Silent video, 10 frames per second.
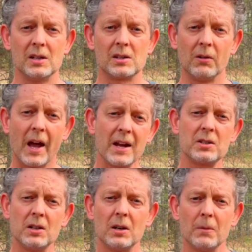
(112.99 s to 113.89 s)
So
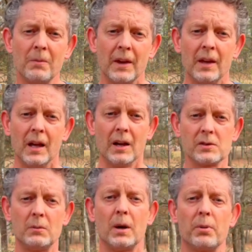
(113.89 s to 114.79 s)
last year I was
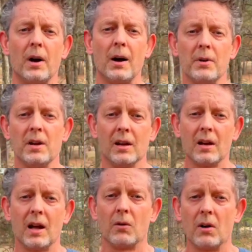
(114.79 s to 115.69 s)
on my property in
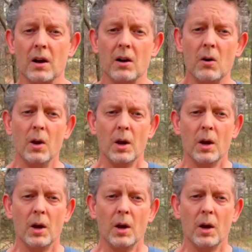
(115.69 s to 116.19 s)
Colorado